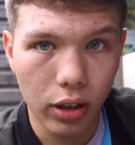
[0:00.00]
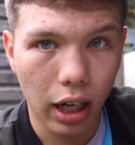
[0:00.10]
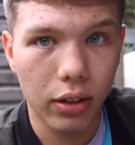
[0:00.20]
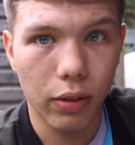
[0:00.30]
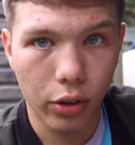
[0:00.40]
You
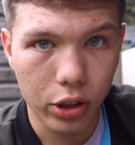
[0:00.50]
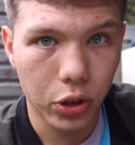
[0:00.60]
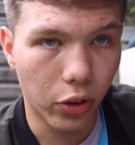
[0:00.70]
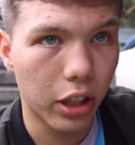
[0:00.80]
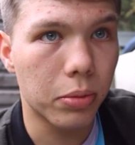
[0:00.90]
they're very
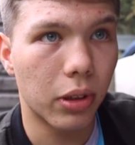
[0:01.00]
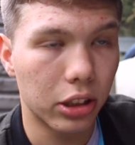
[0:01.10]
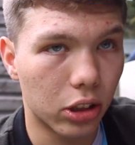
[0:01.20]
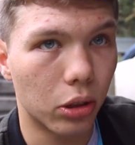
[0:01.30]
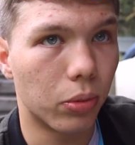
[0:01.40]
strict, but
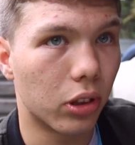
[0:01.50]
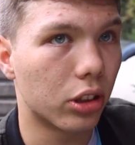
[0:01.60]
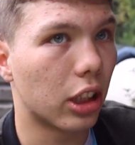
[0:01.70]
that's good because